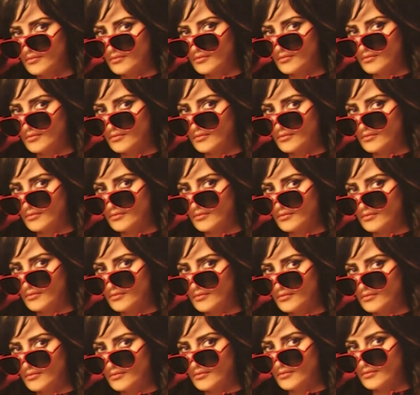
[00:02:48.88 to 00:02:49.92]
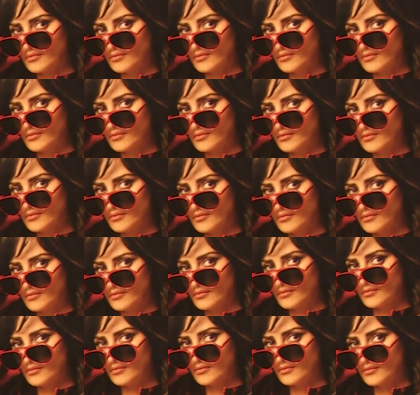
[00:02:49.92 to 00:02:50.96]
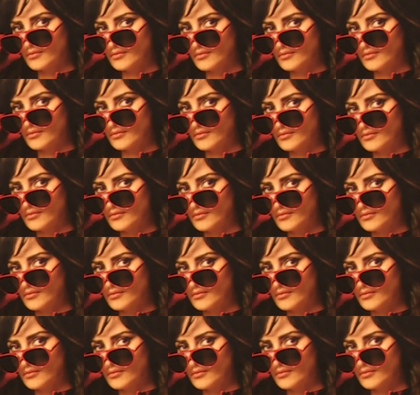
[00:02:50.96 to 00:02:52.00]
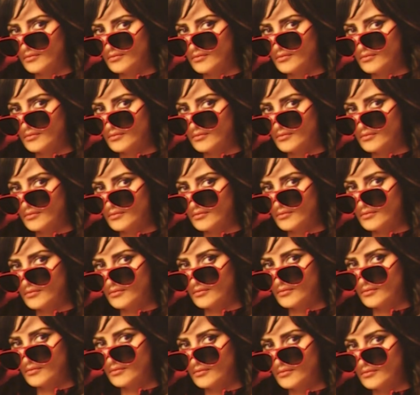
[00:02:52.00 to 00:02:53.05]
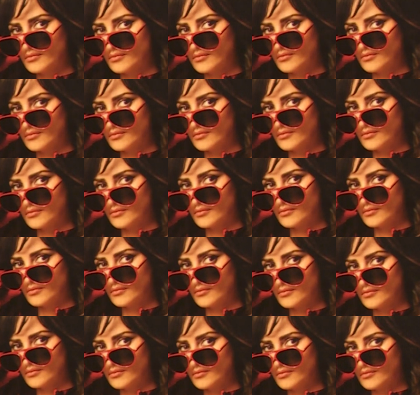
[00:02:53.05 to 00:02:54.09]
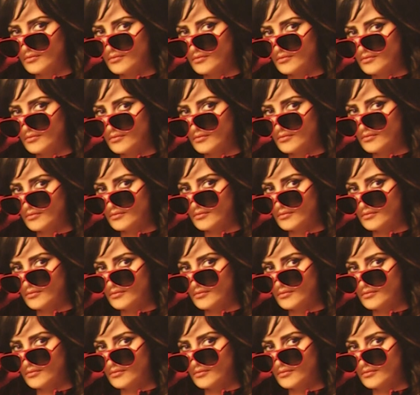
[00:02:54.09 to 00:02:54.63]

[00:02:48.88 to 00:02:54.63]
The person shown says nothing.